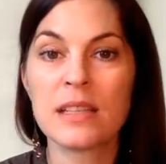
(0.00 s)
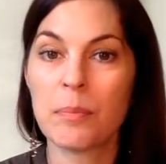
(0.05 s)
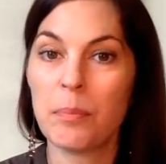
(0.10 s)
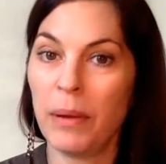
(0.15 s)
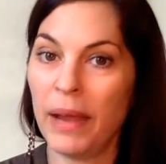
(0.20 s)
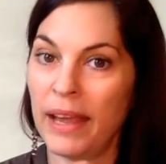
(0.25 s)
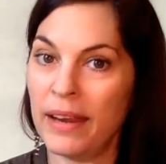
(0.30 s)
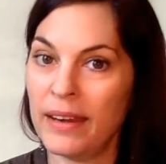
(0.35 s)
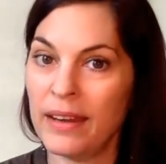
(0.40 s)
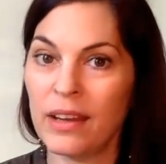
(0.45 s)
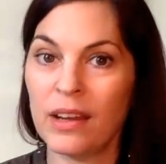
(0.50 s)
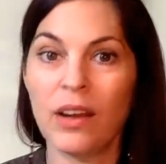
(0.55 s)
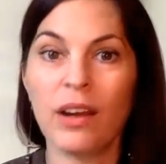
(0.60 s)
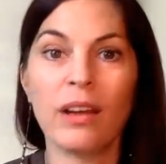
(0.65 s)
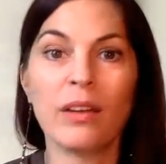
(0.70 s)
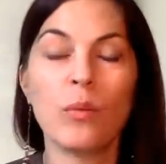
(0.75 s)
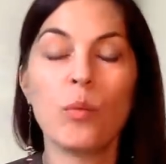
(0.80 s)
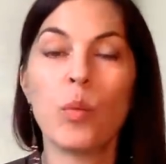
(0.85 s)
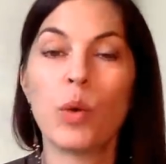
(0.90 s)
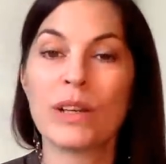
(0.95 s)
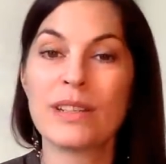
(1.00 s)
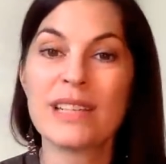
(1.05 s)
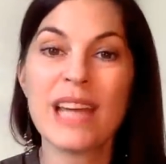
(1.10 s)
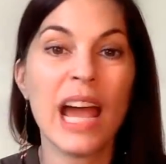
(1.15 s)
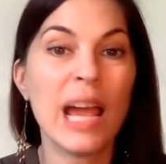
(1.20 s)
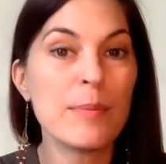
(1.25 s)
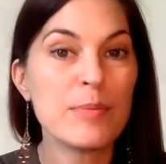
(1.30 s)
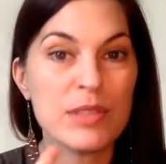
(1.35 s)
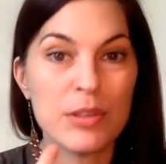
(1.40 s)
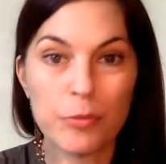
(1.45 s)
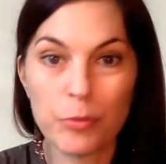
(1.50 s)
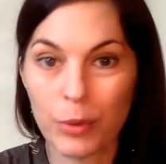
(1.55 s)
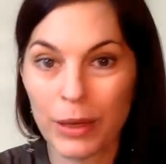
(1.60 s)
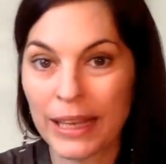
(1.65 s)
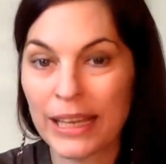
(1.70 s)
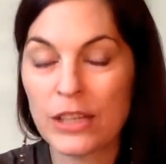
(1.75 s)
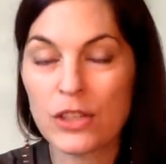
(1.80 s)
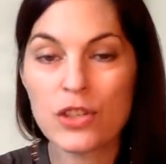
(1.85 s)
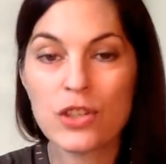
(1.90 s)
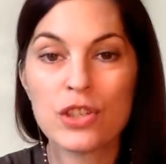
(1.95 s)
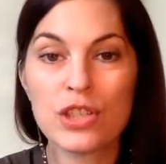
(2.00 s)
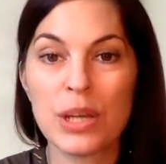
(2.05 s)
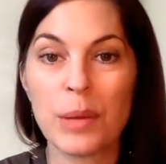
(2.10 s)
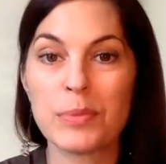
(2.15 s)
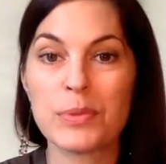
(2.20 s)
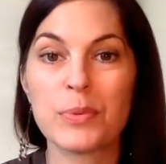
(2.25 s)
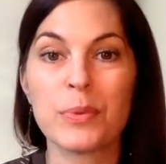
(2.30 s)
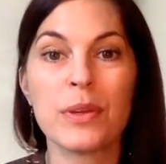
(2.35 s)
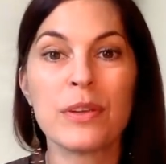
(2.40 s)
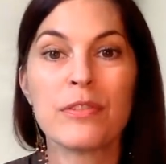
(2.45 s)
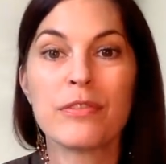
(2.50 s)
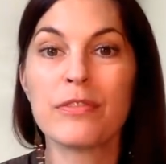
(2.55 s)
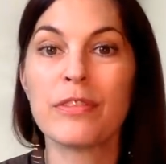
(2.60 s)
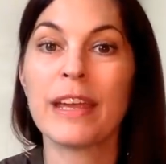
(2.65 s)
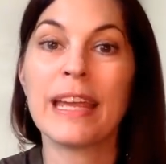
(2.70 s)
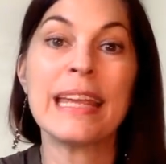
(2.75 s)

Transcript: depending on what types of relationships we've